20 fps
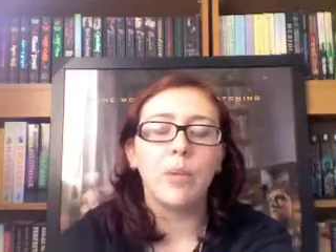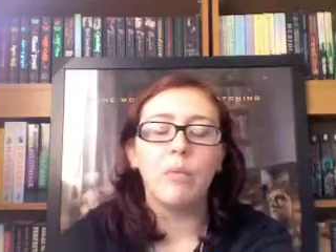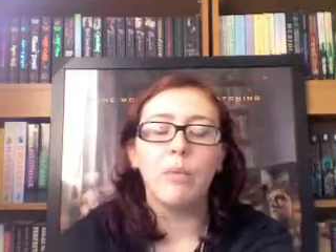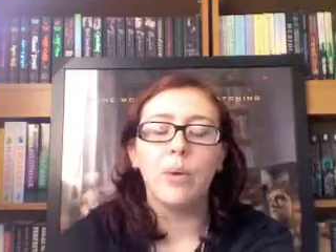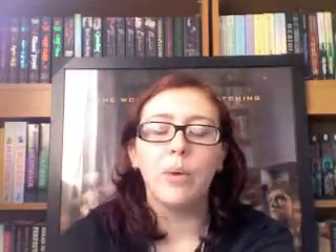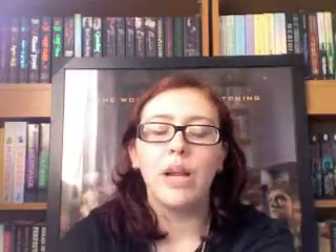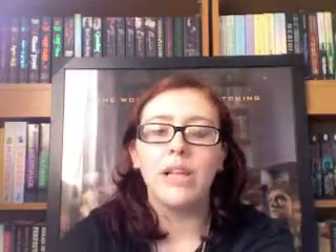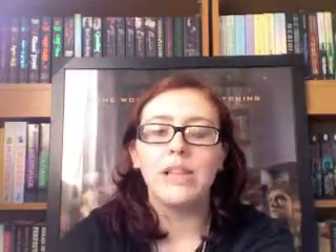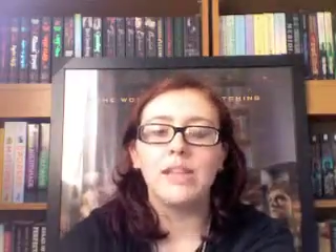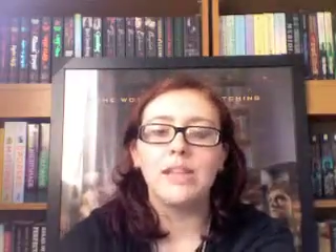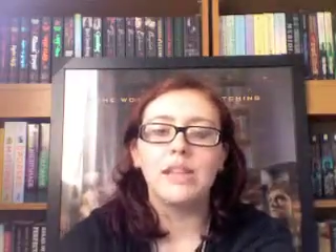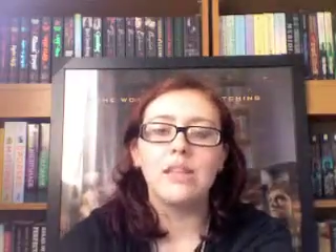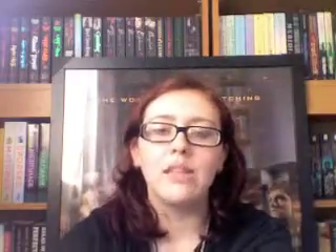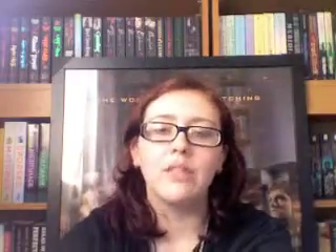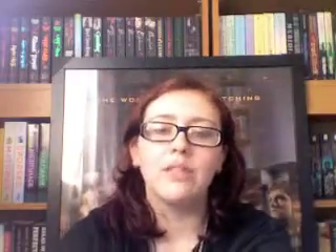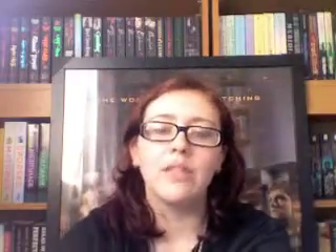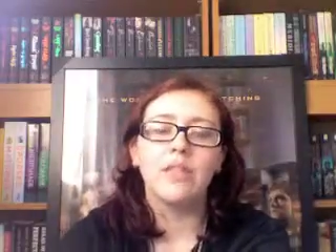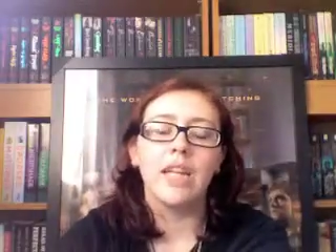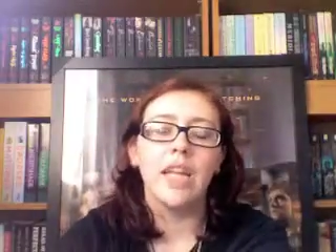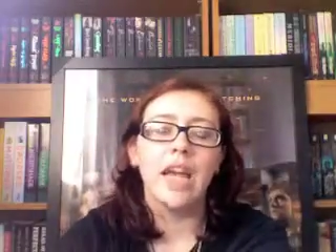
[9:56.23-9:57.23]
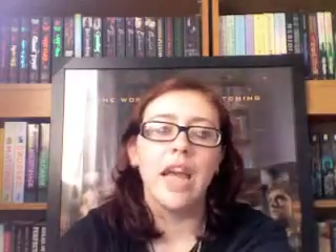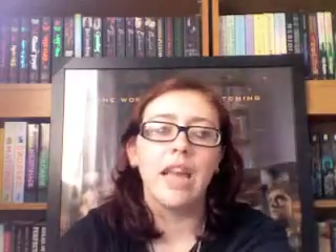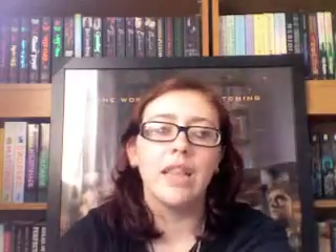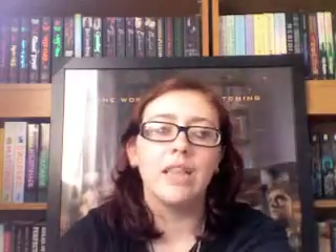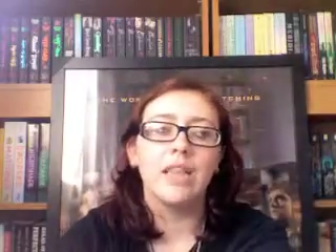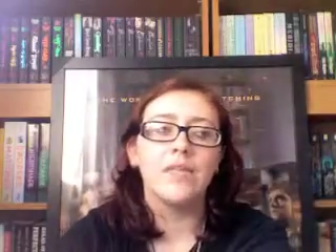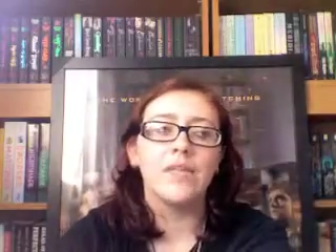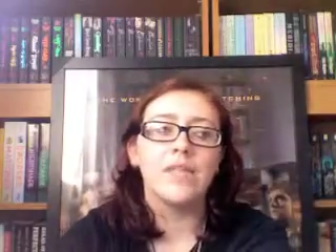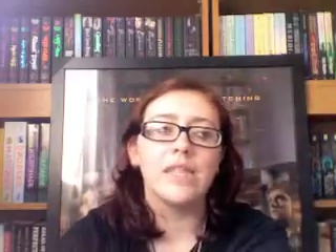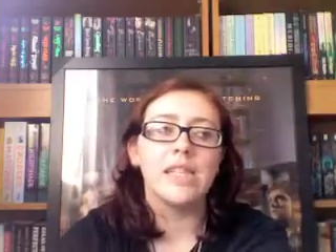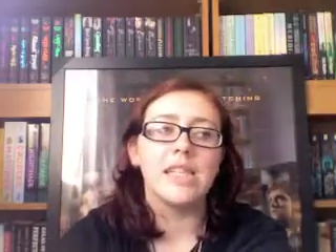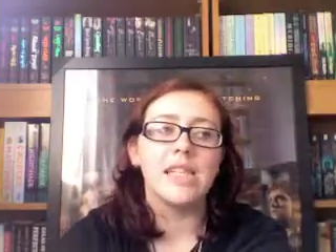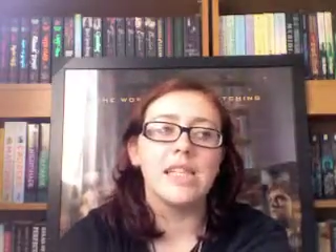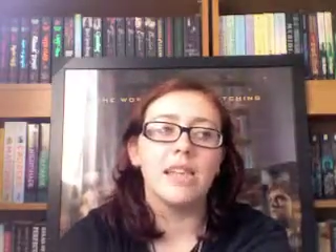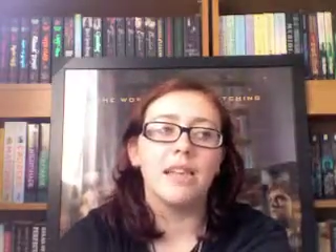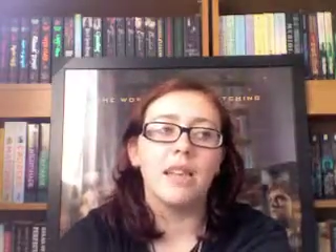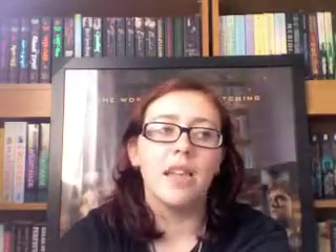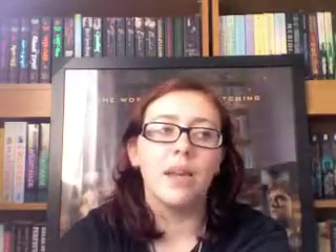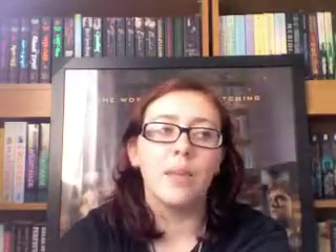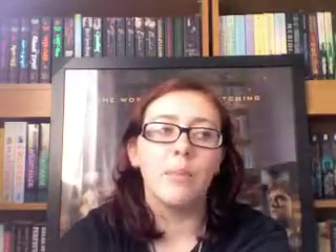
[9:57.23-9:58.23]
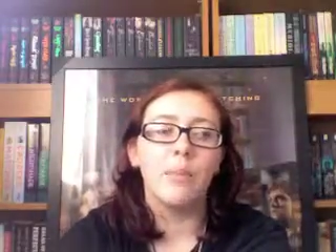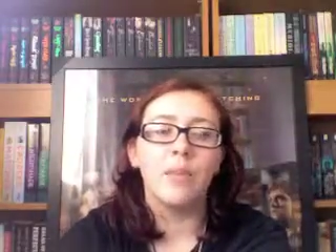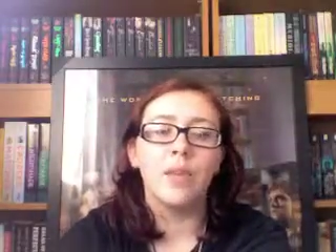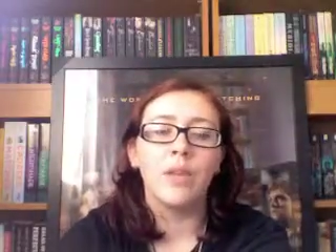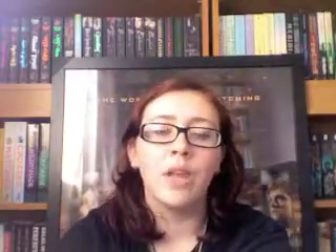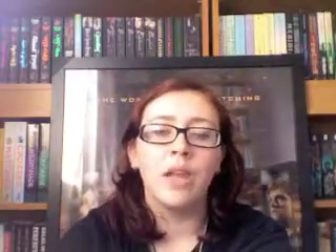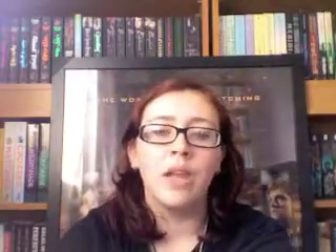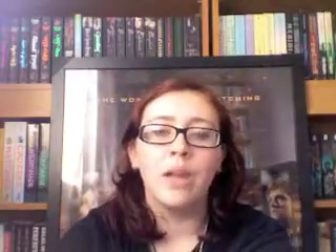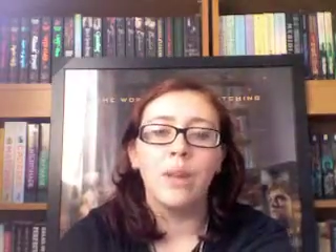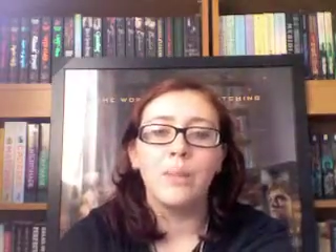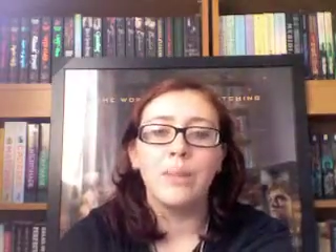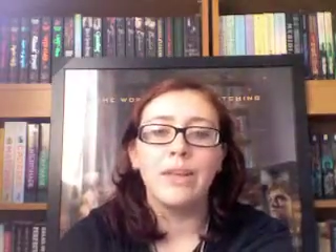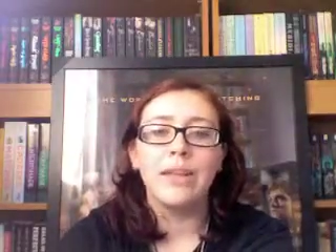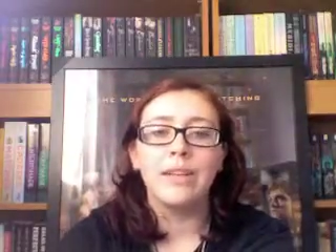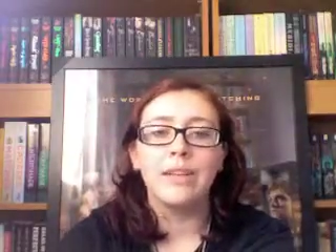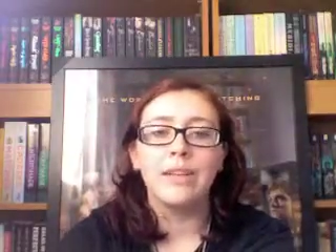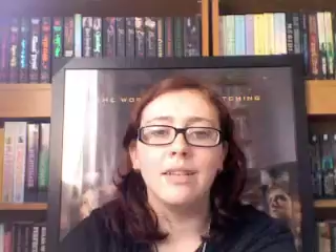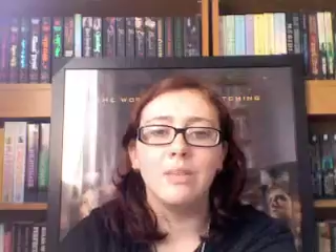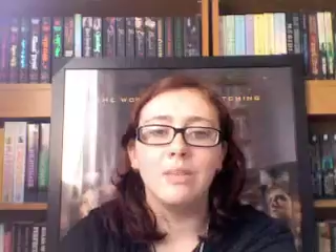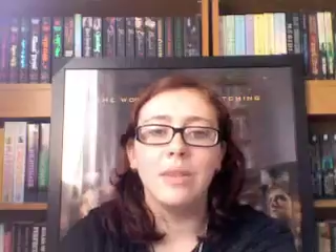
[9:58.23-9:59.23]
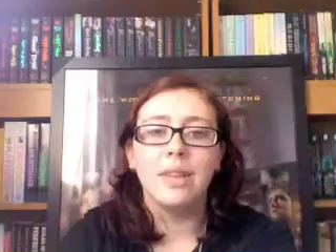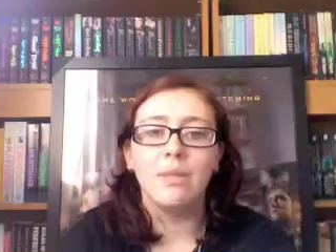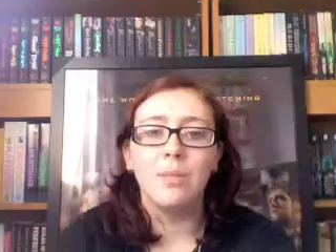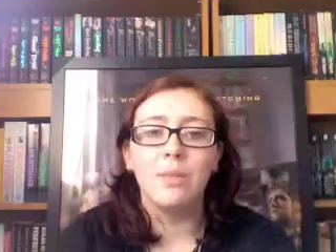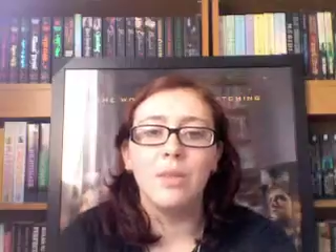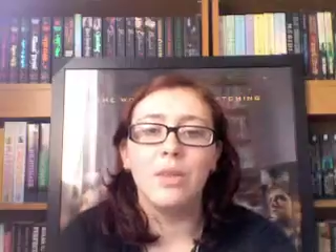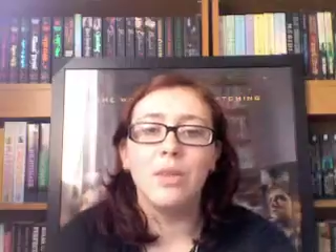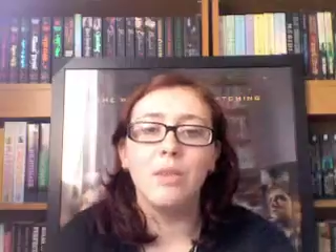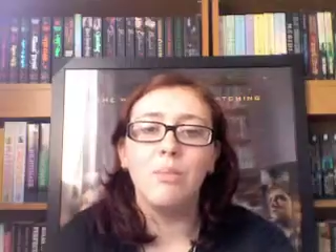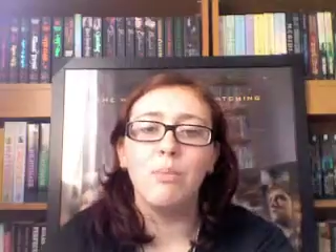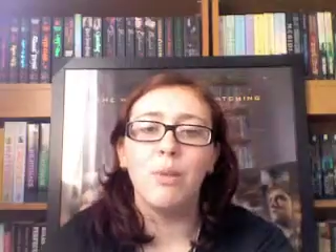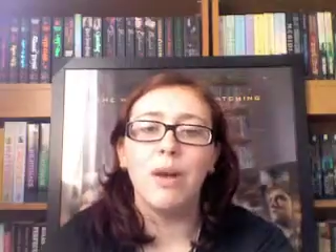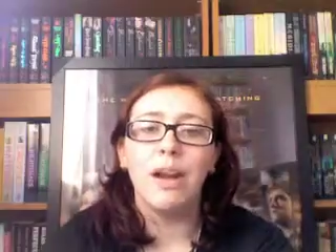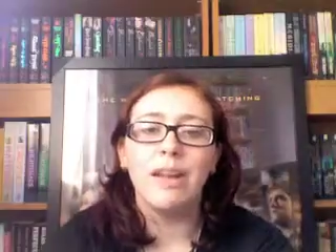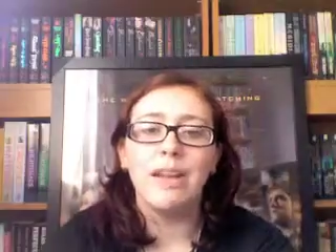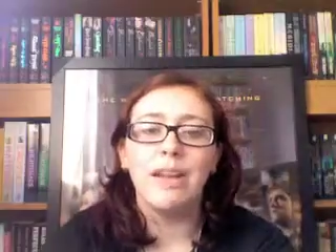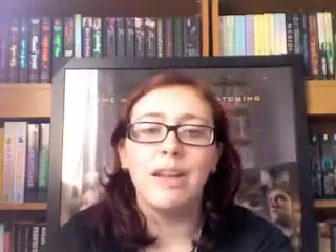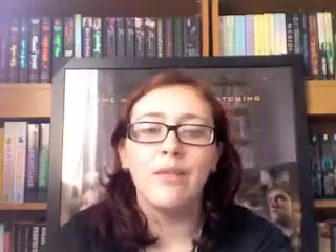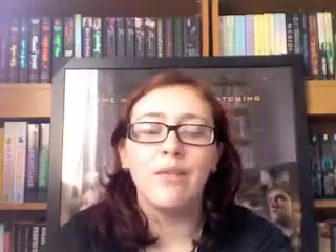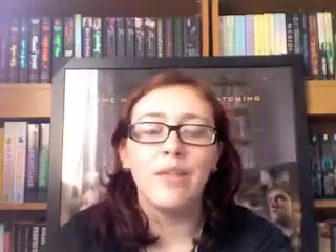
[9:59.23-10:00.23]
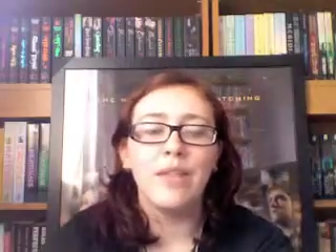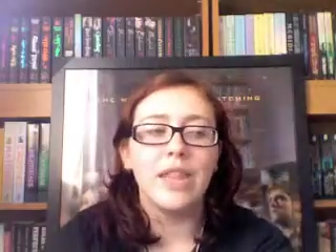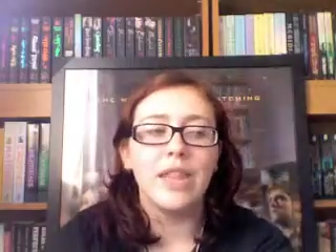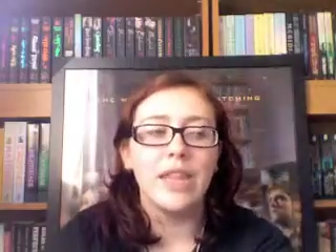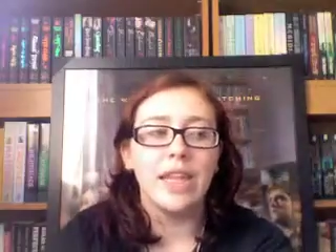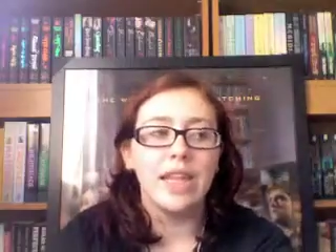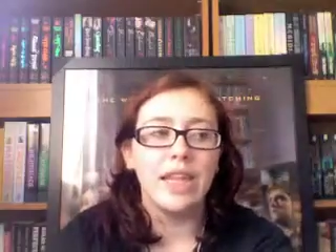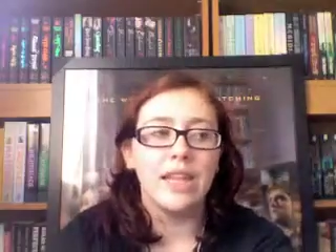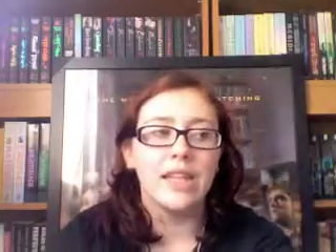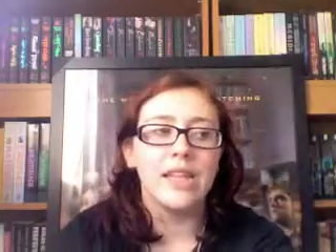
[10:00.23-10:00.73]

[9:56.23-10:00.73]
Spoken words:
But I still loved it. I loved seeing Peter with the bread and everything.